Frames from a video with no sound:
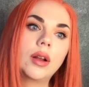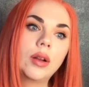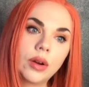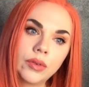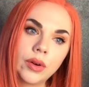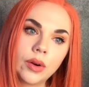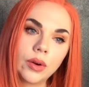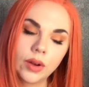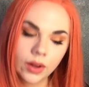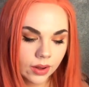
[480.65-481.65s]
I love her,
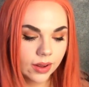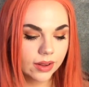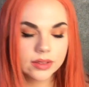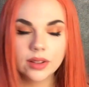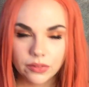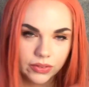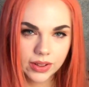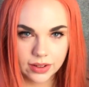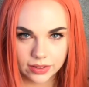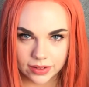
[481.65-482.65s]
something
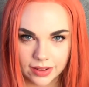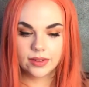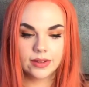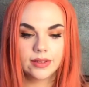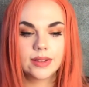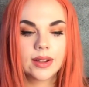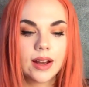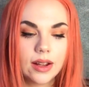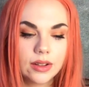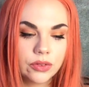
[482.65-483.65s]
like that. This is the
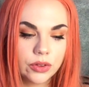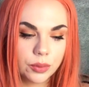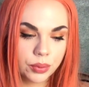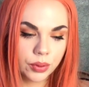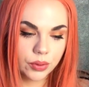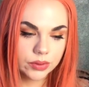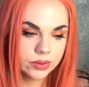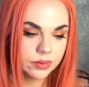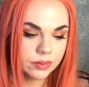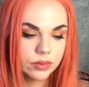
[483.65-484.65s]
cards for your
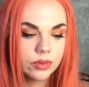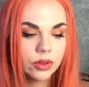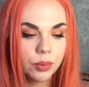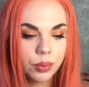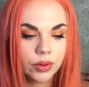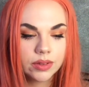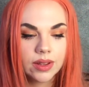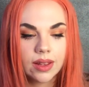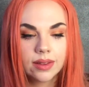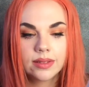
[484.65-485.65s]
person. So your person
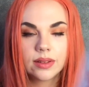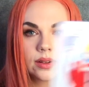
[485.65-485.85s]
has the